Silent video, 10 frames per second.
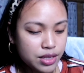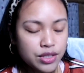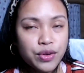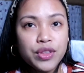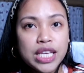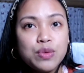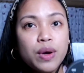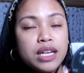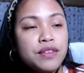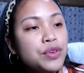So this
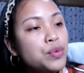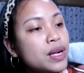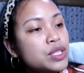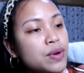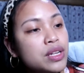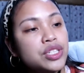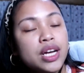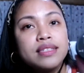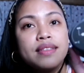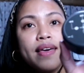one, if you want to
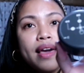adjust